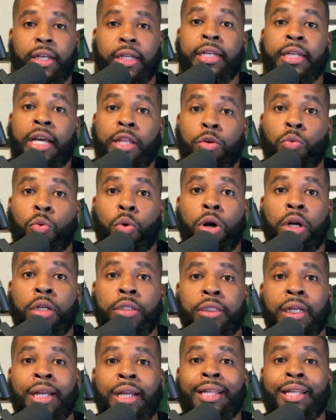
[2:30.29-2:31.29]
In other
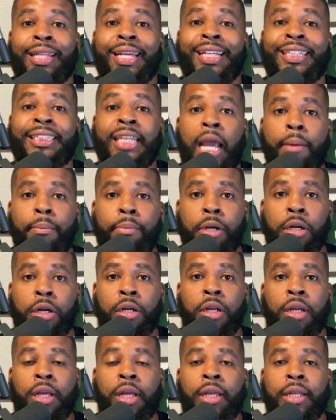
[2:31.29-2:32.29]
words, the examiner